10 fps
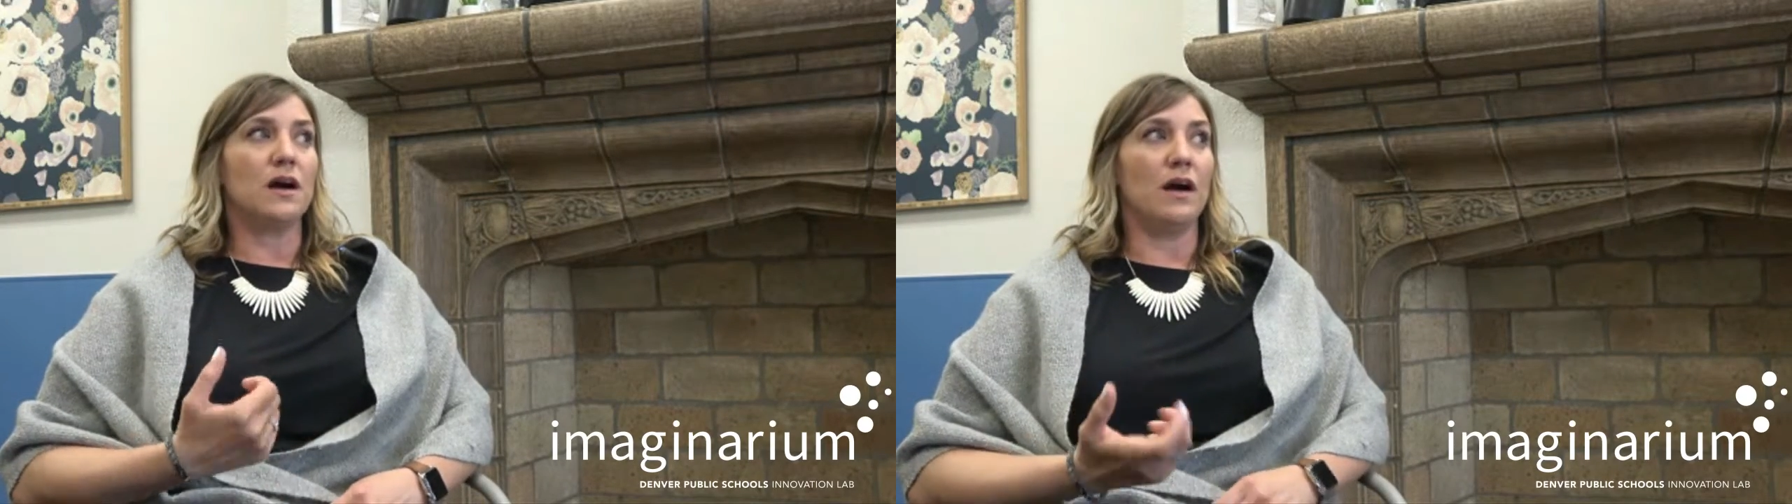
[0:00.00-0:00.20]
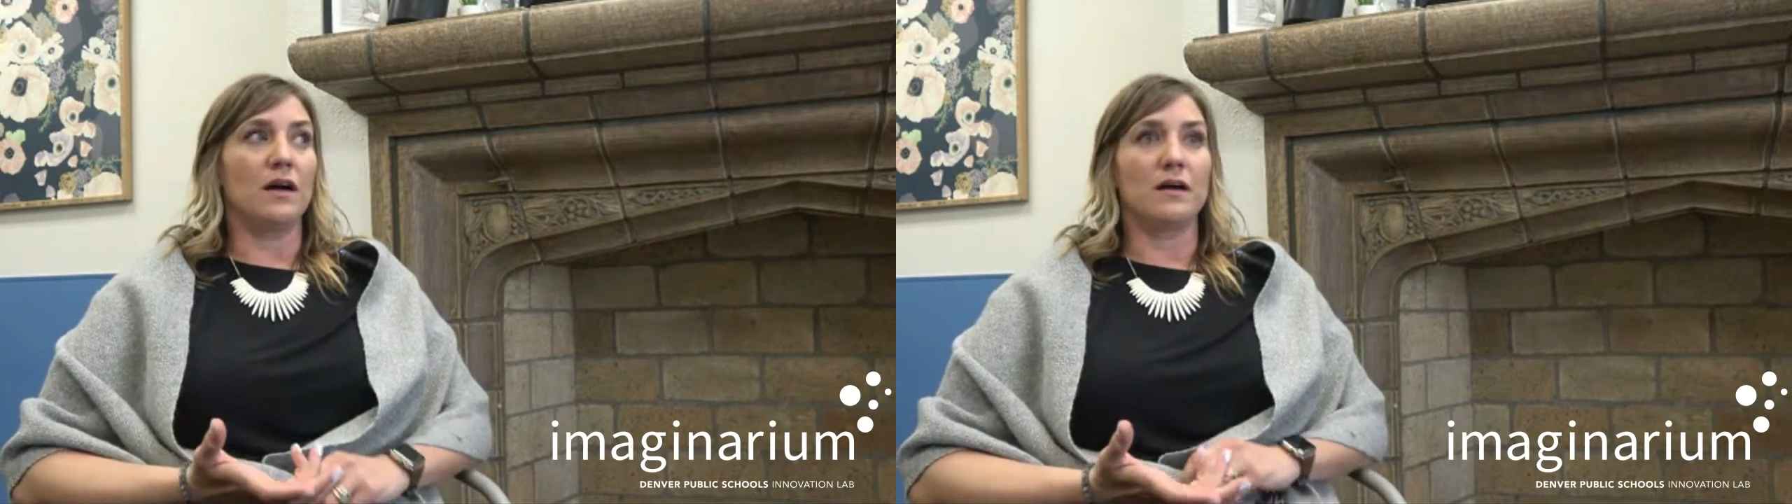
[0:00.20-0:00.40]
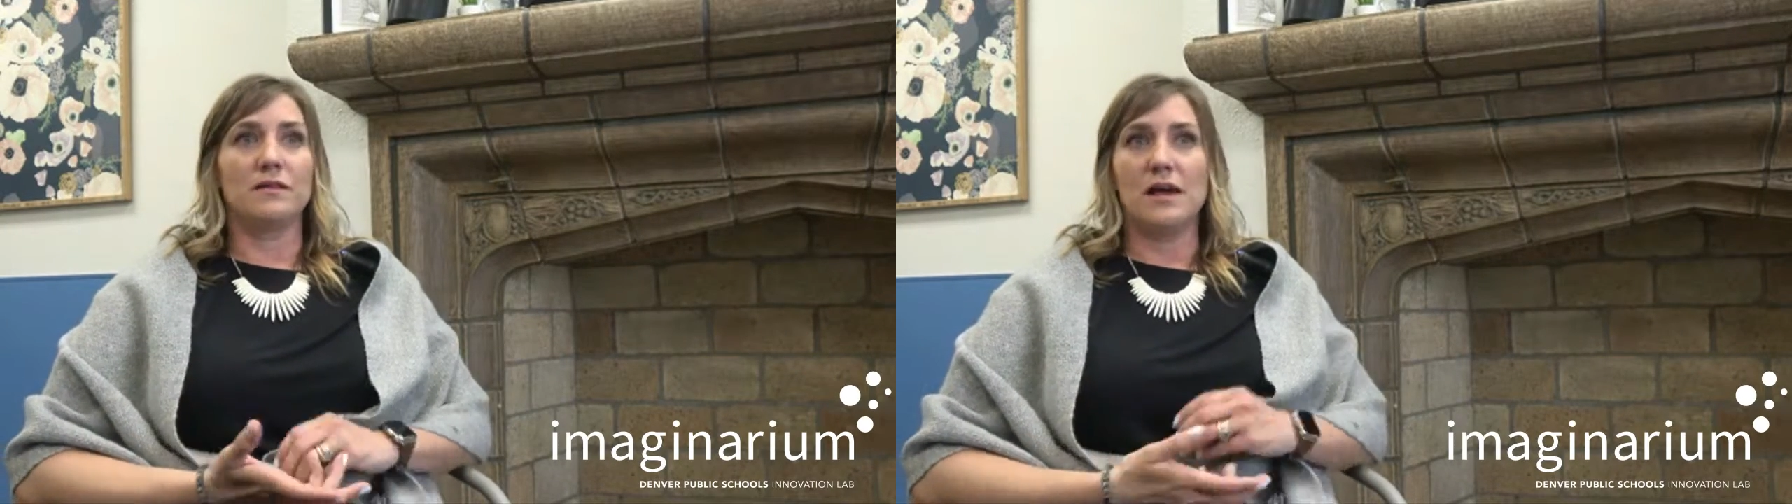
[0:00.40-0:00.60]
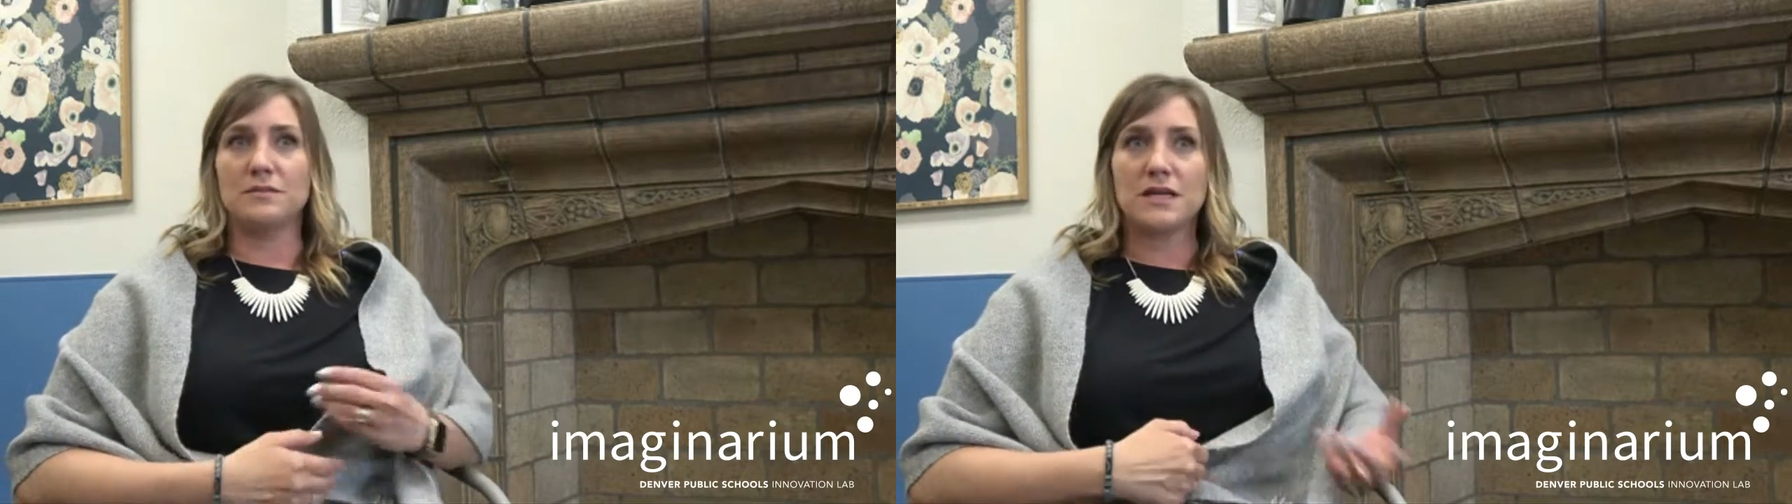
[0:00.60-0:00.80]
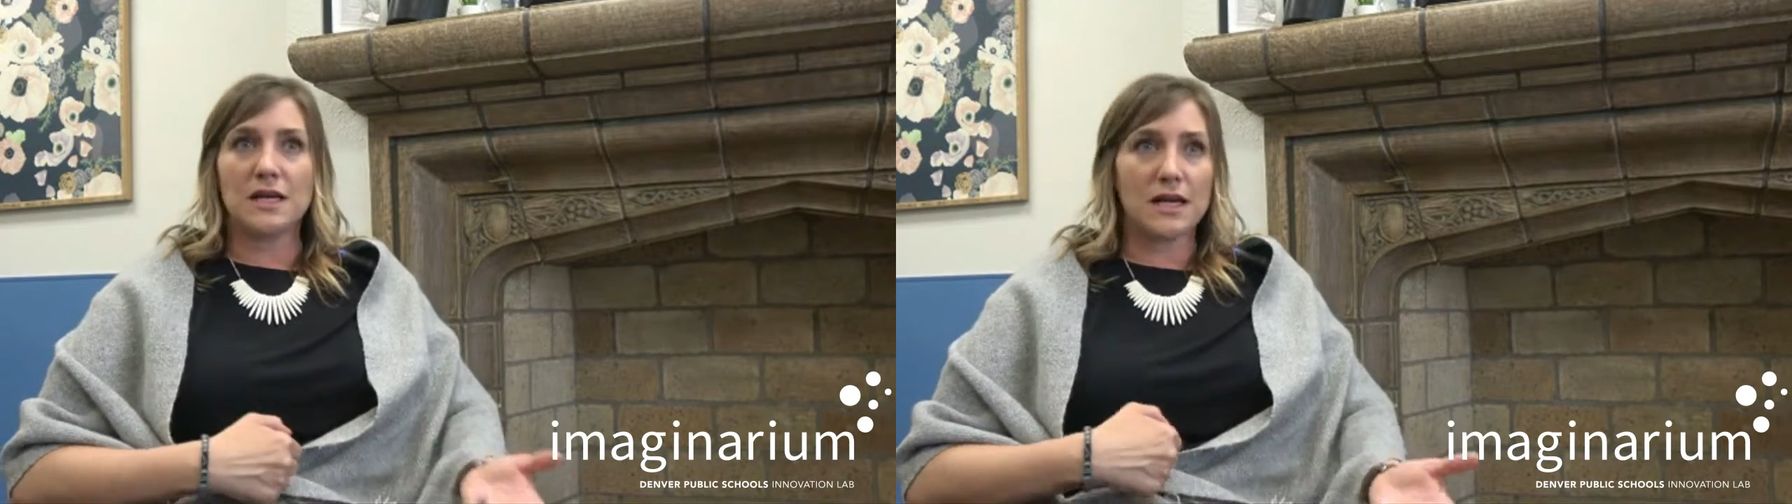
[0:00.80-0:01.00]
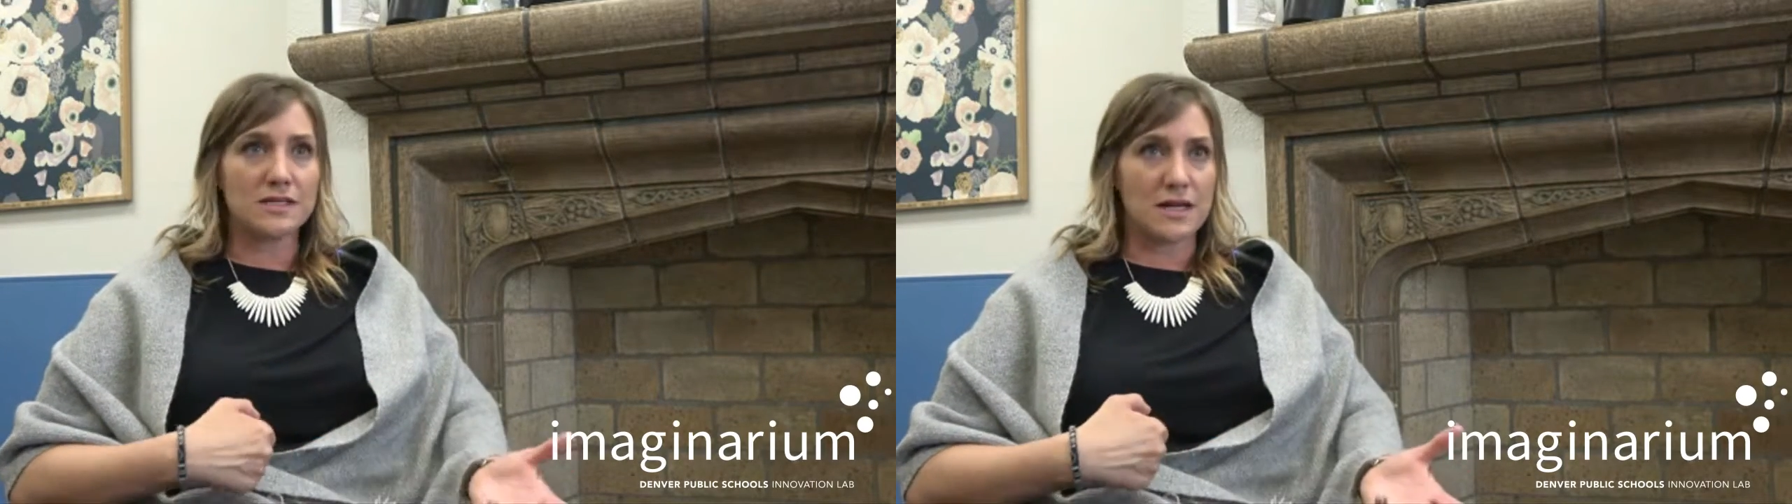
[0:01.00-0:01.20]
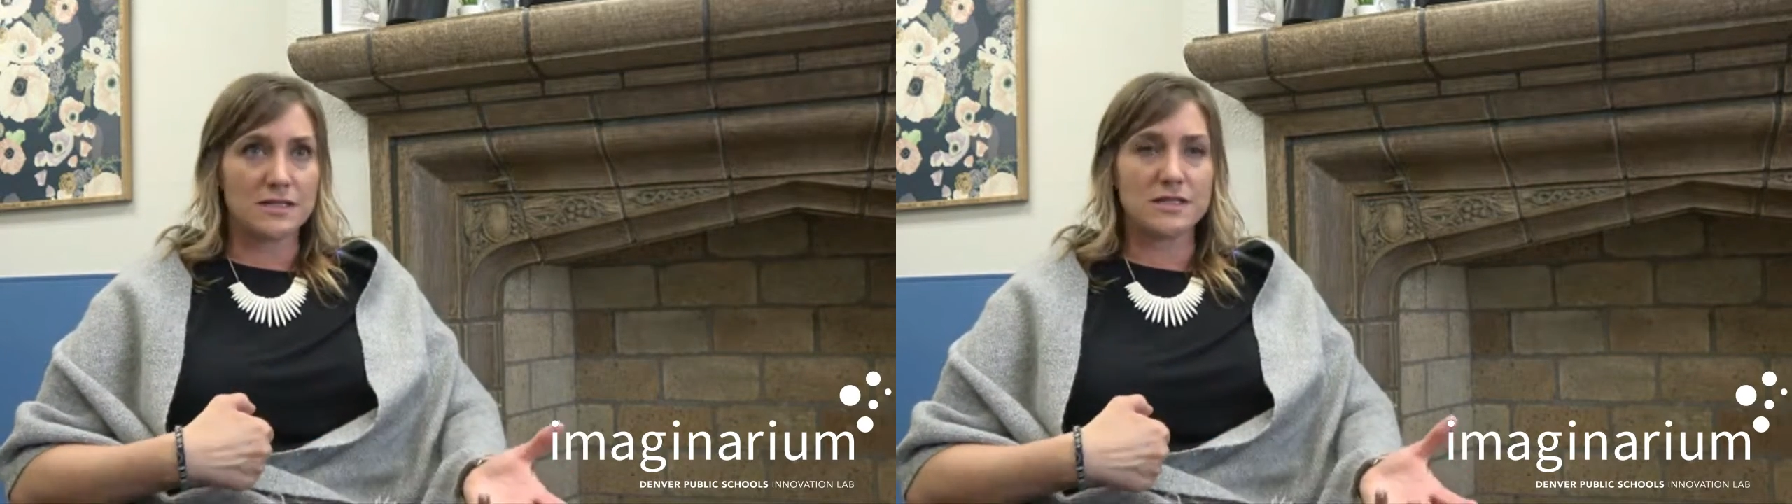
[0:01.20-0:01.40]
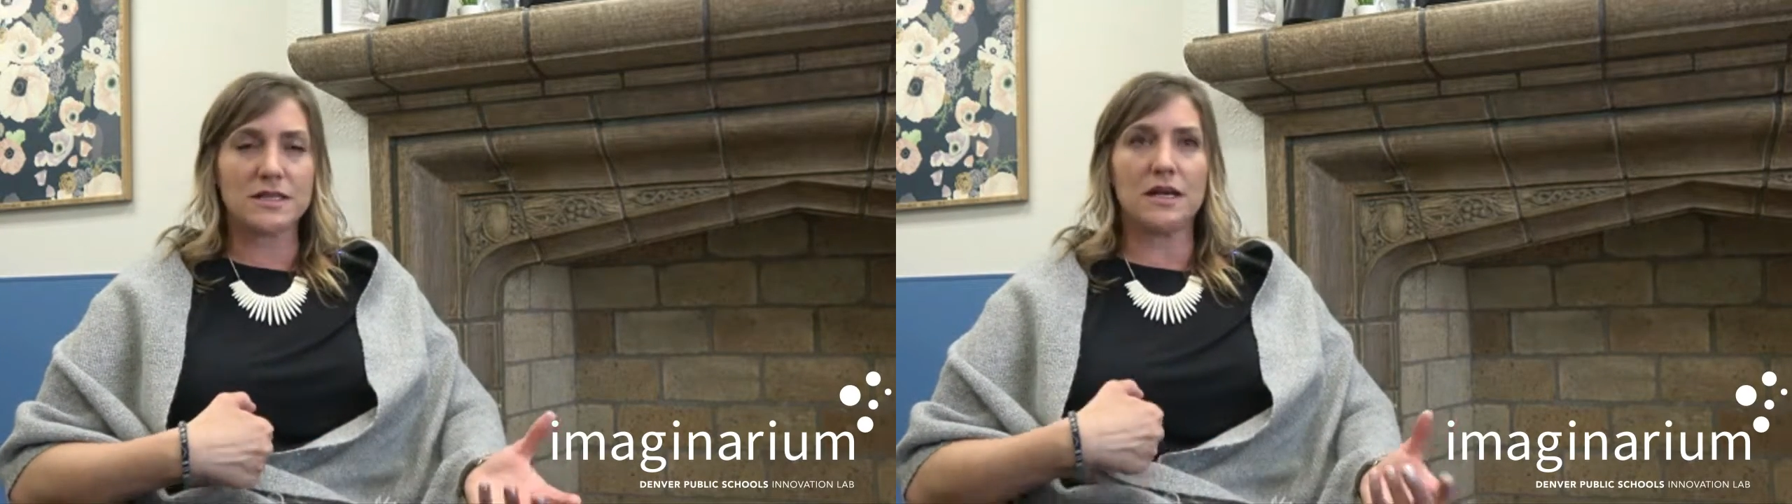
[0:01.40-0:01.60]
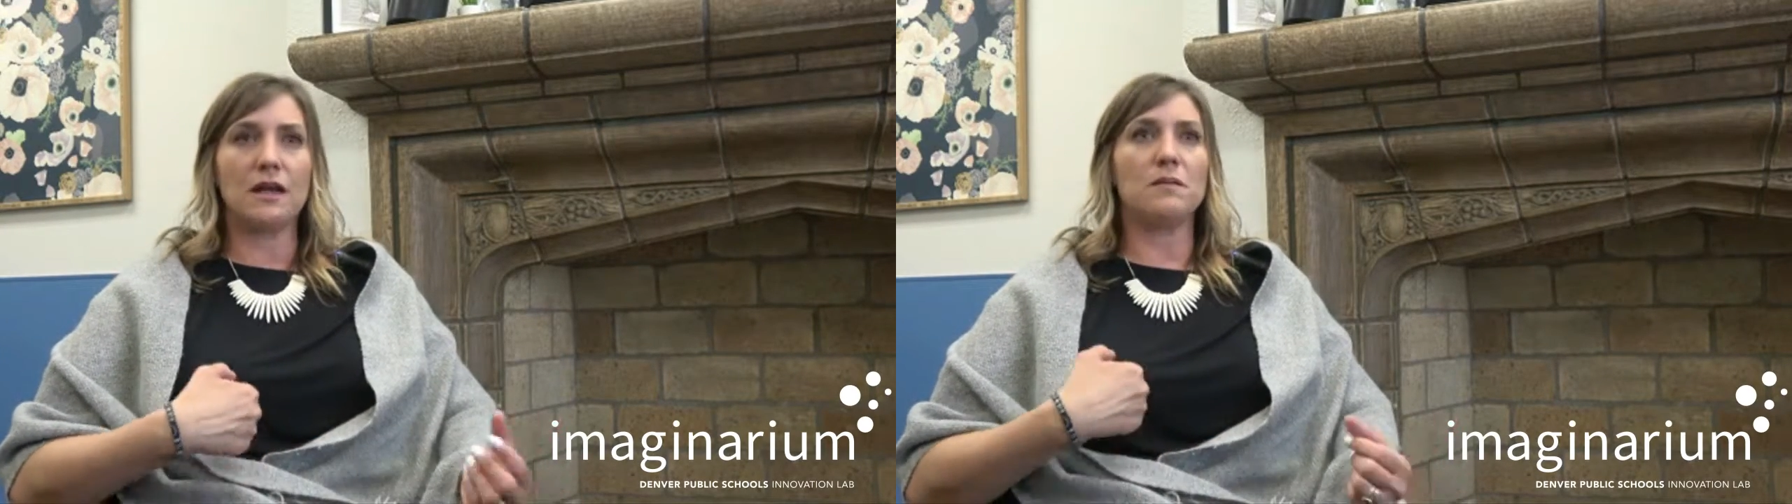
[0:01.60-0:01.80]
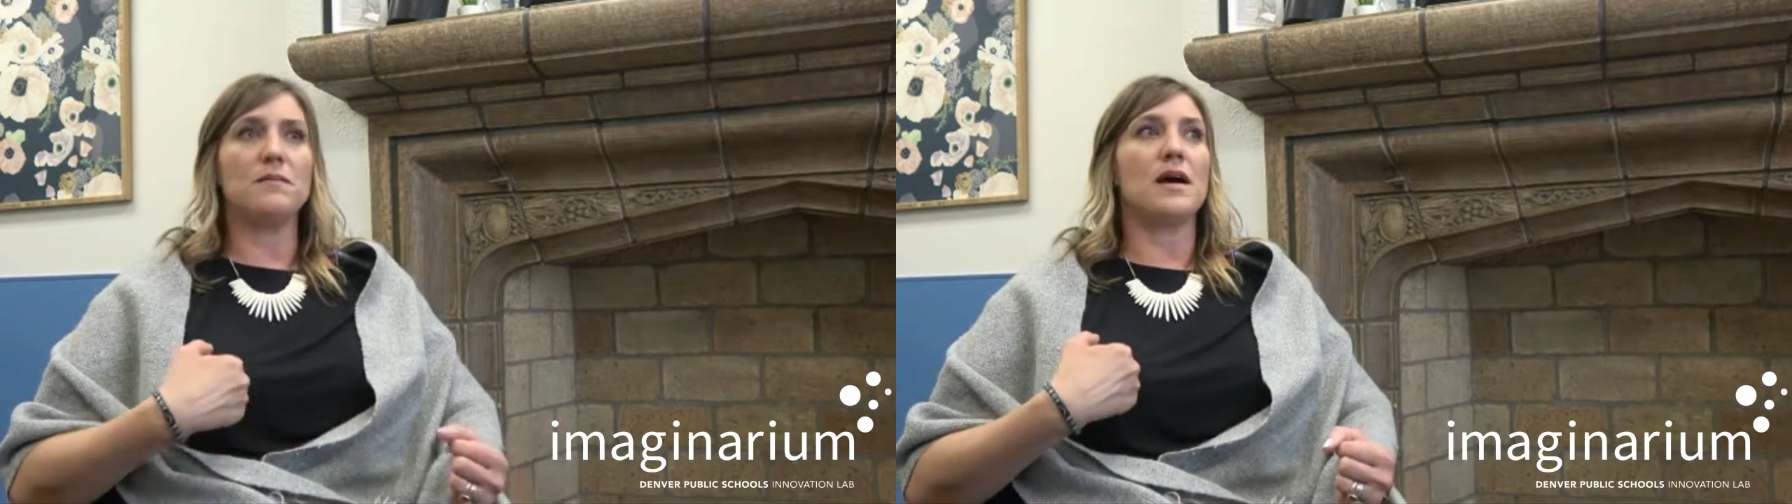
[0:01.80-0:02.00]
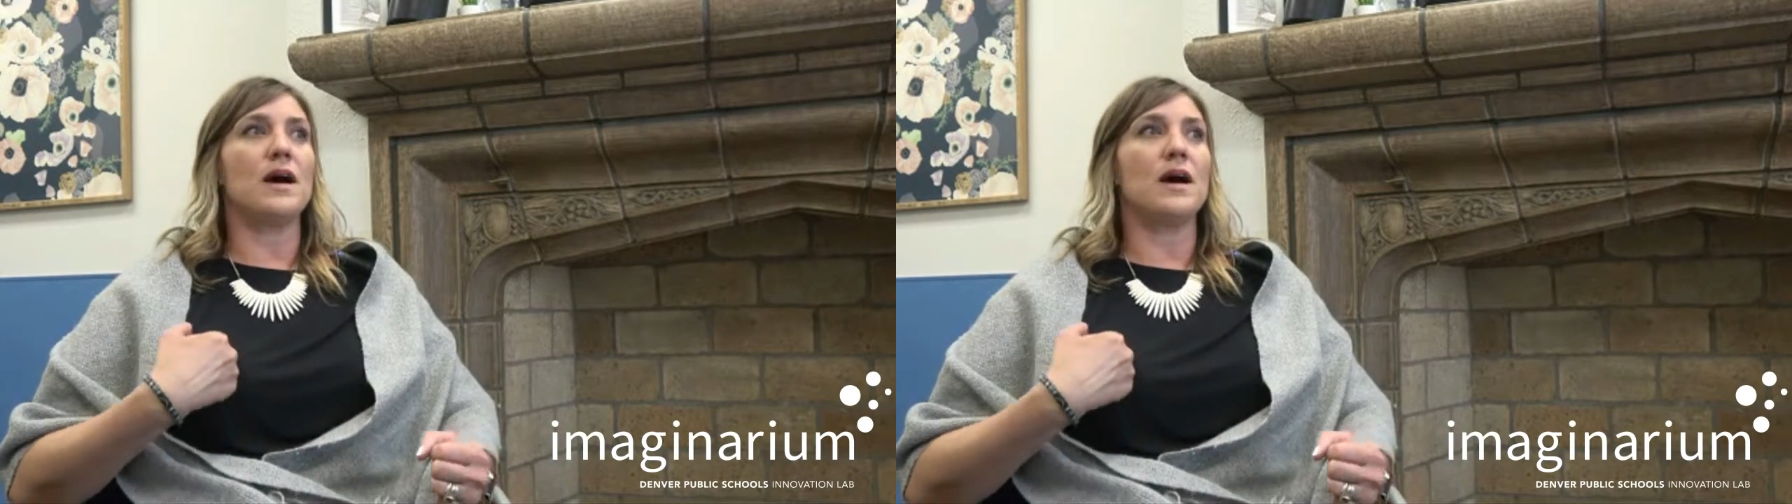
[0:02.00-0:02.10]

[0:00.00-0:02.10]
our MTSS team,